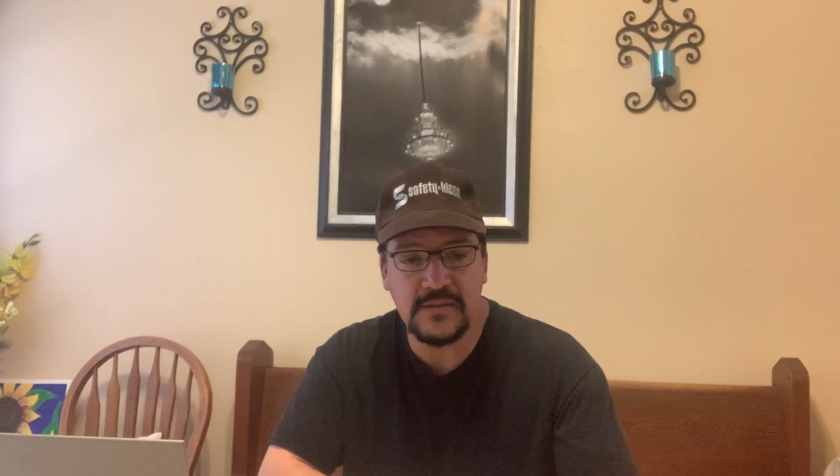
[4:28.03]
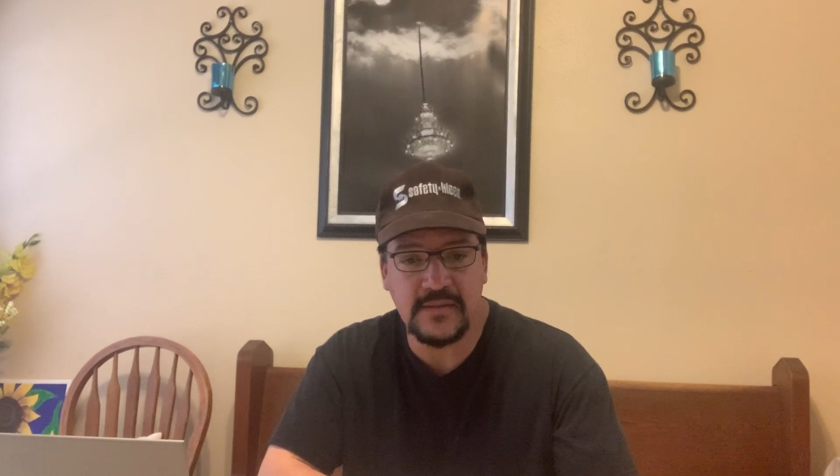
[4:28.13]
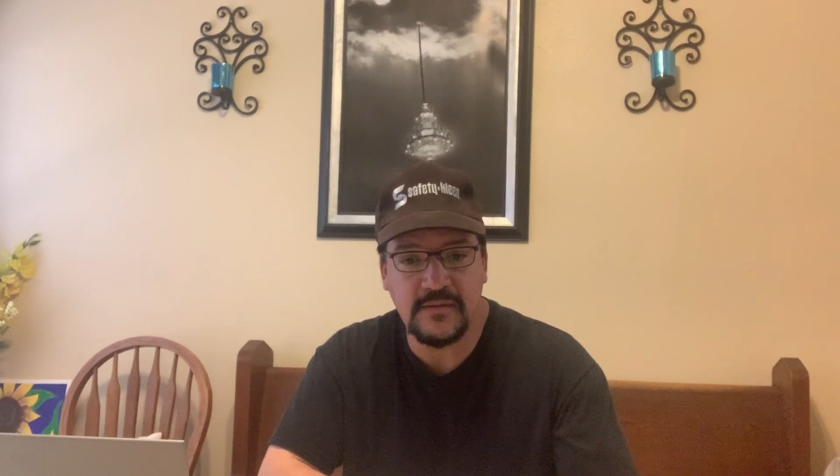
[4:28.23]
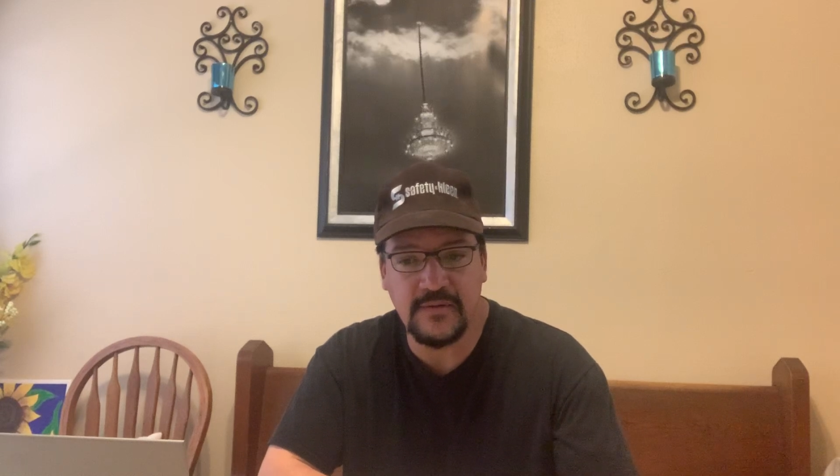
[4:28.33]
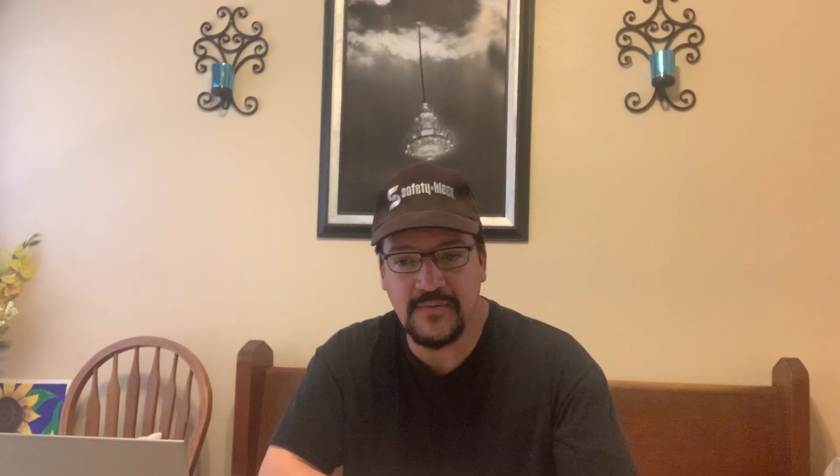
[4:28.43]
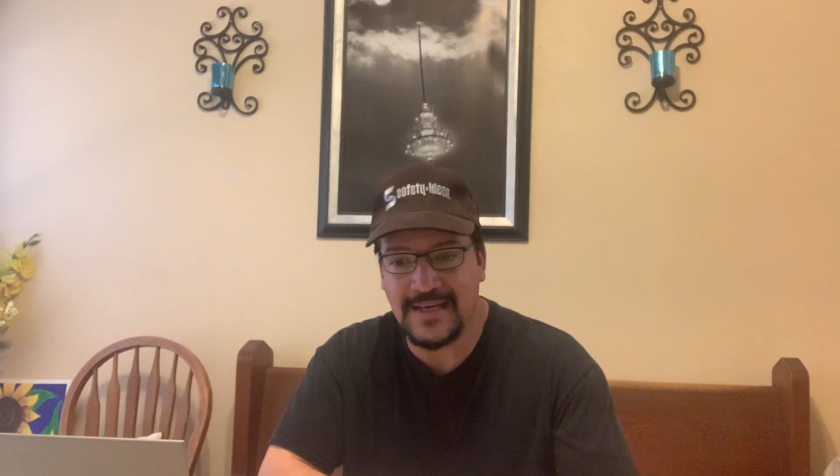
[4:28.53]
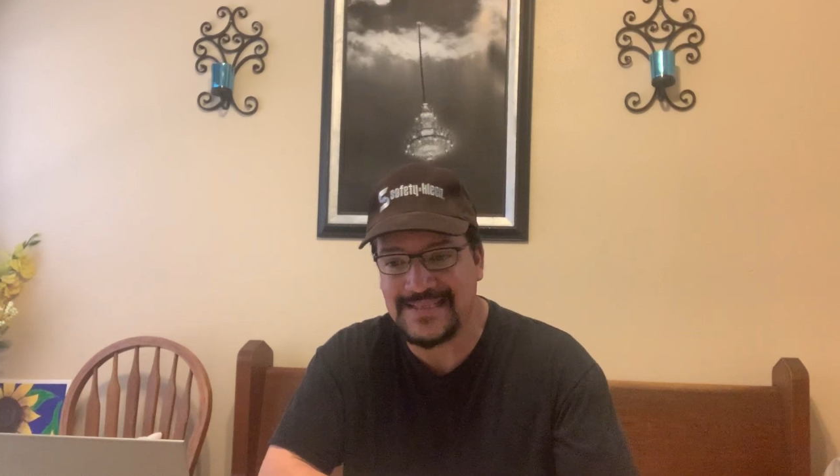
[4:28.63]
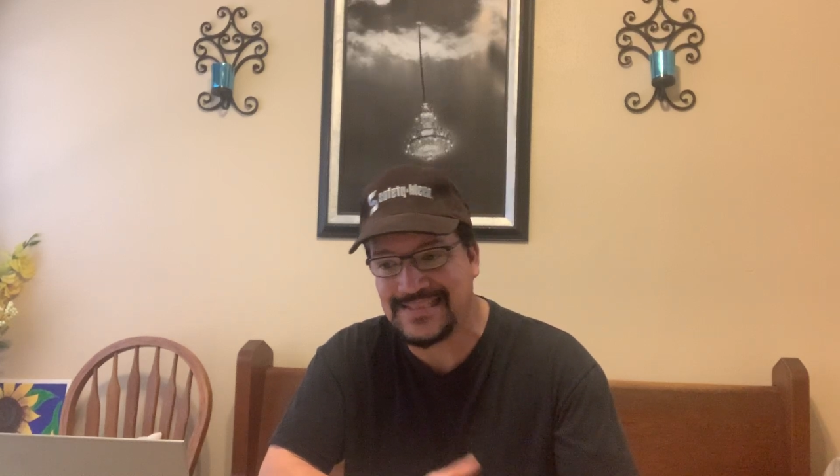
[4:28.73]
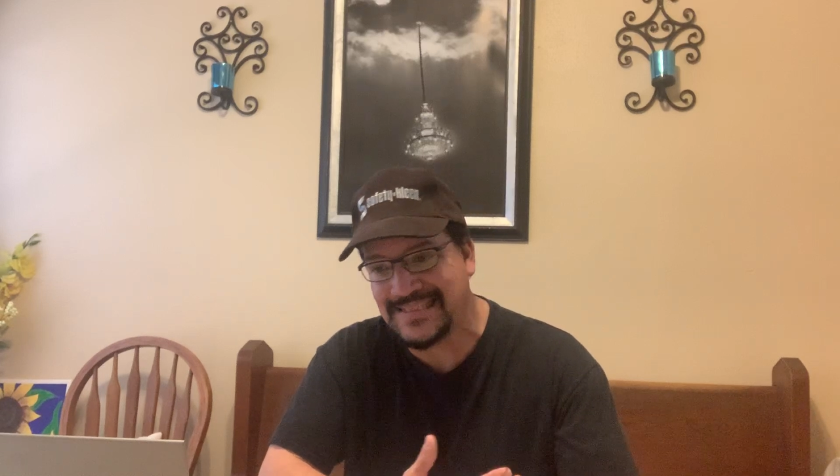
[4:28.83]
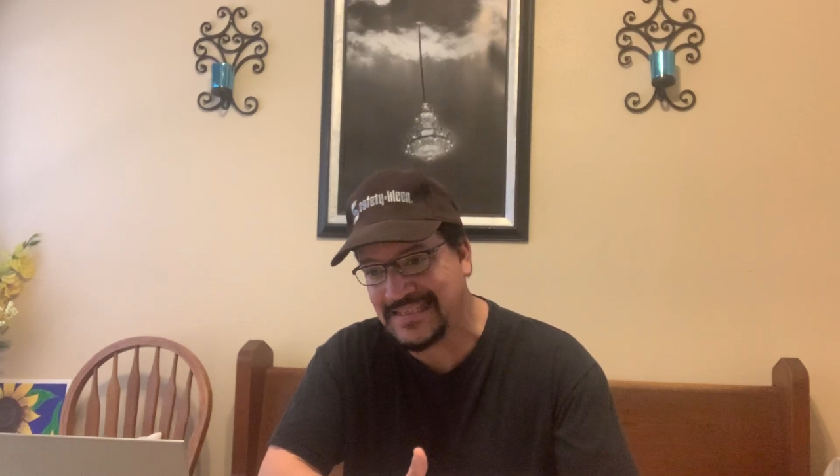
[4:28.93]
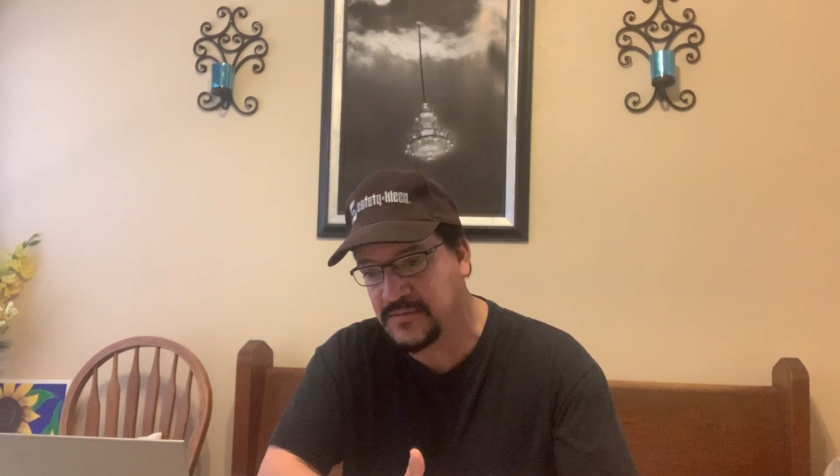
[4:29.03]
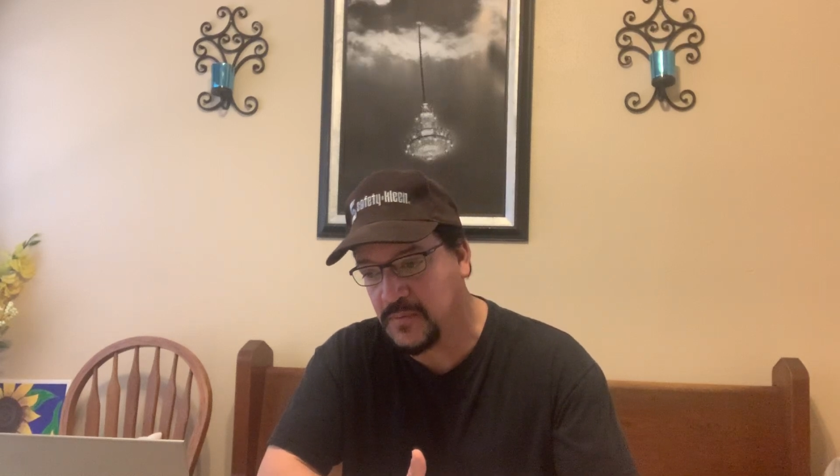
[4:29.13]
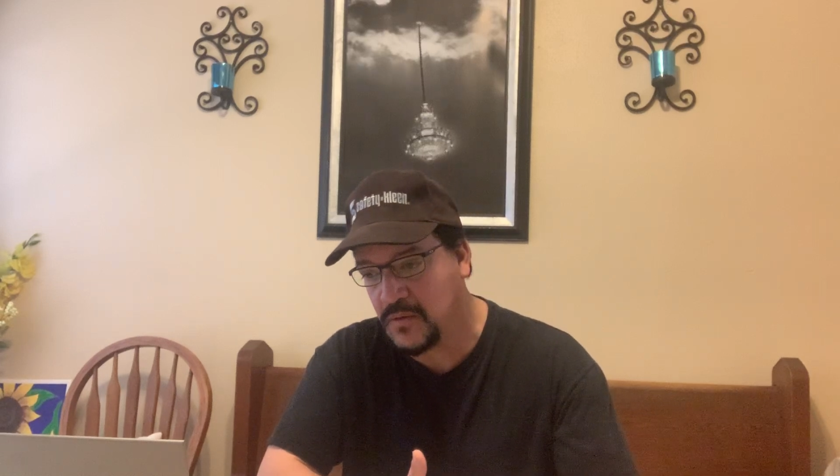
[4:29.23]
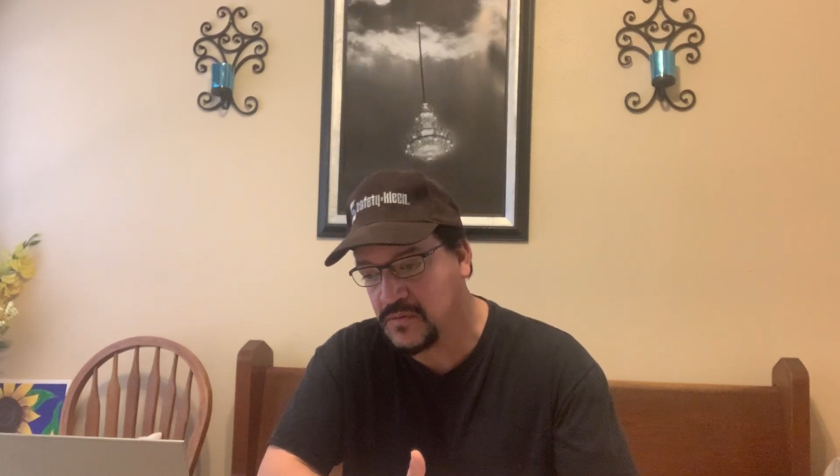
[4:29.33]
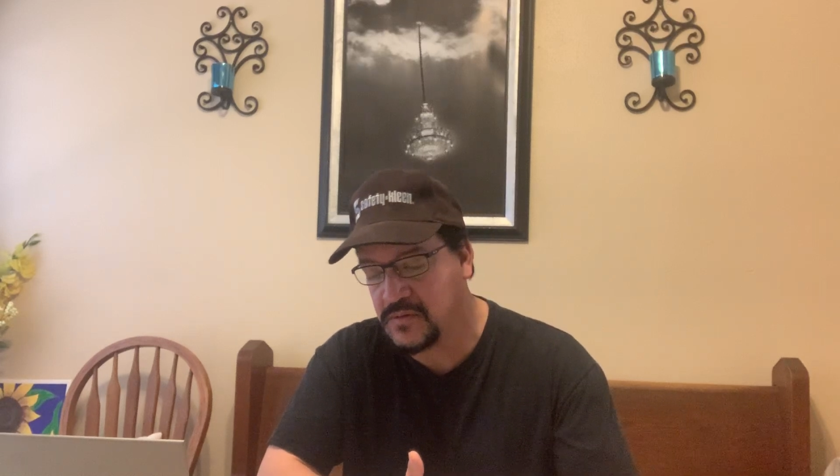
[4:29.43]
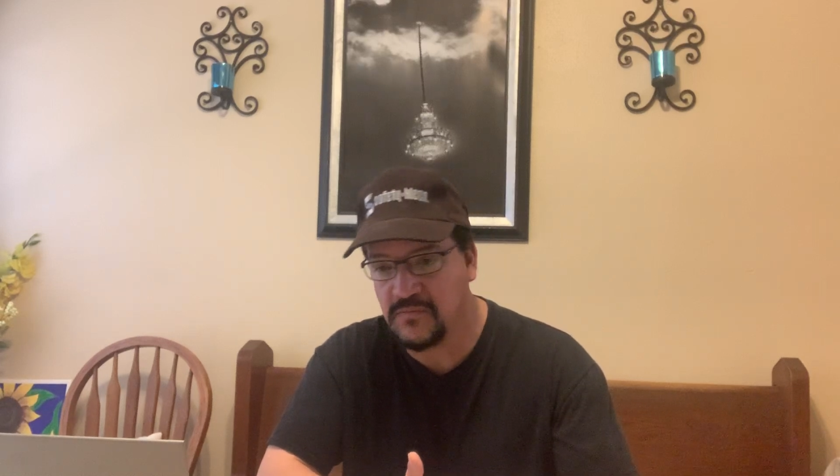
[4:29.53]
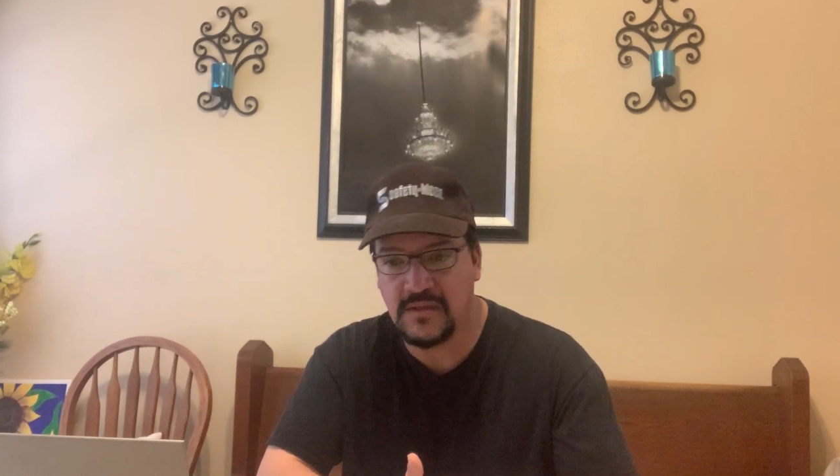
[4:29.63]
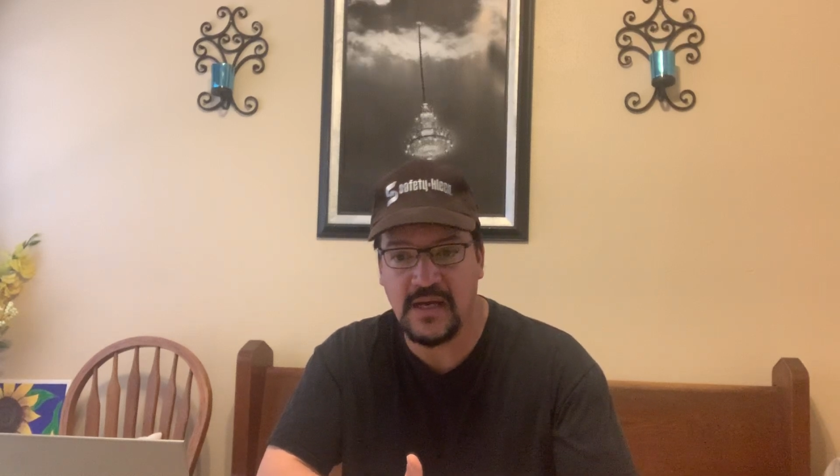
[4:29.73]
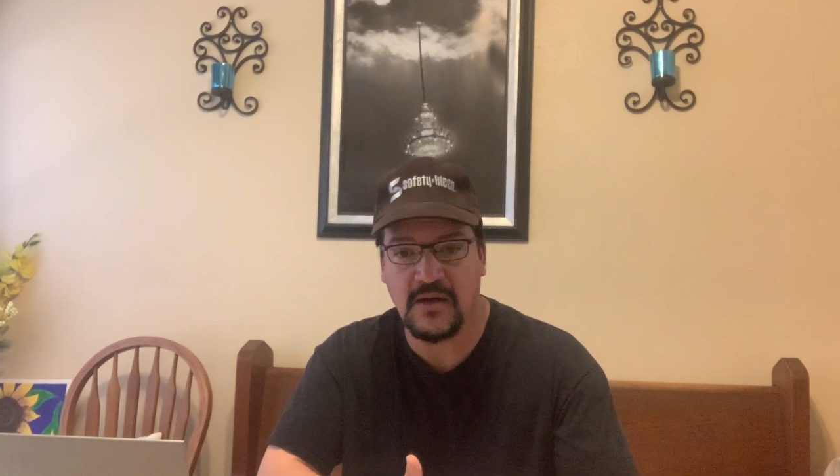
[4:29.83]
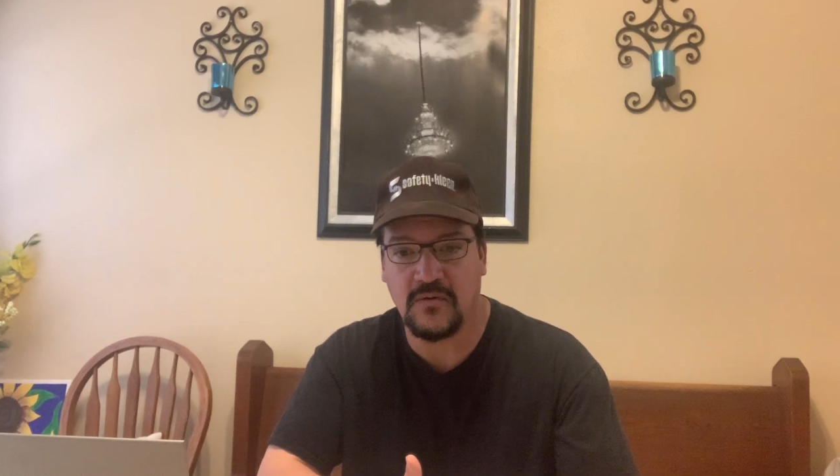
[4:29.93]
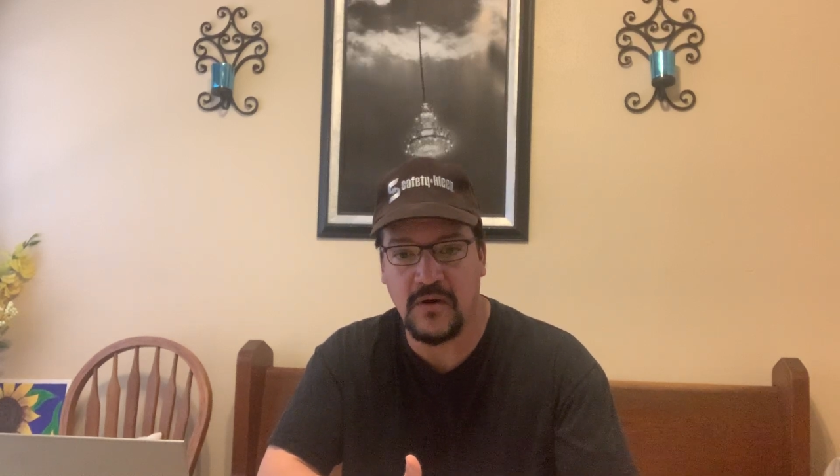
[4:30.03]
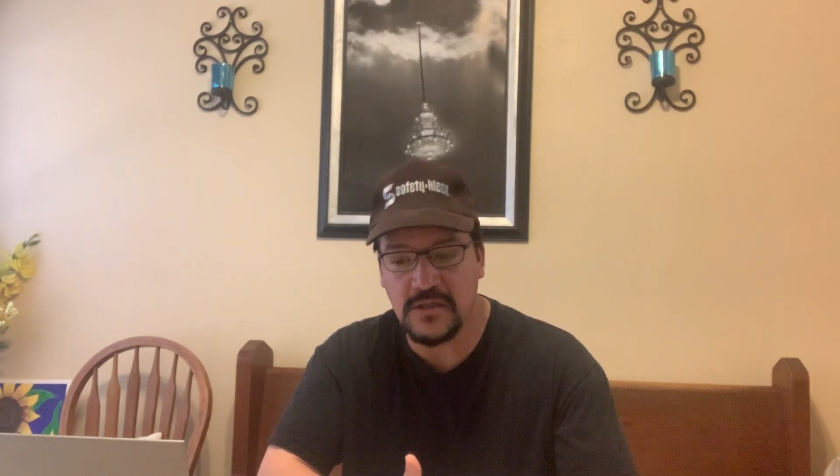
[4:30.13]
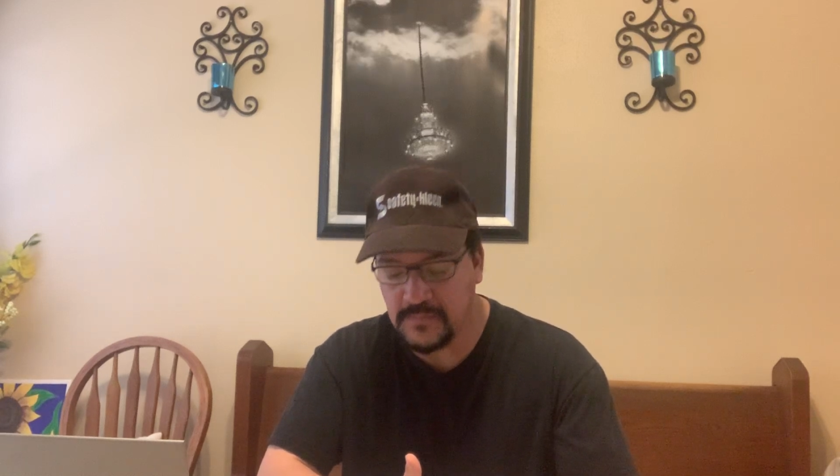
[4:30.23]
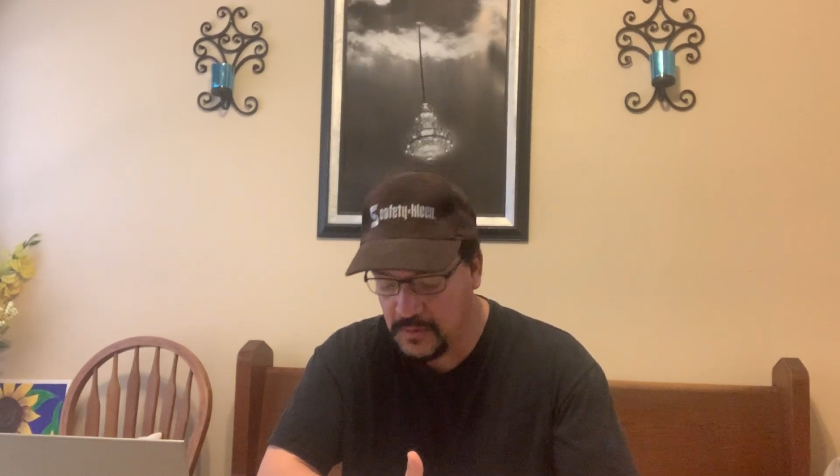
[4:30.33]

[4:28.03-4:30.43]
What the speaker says: And then we've got 6 bolts, and we got cross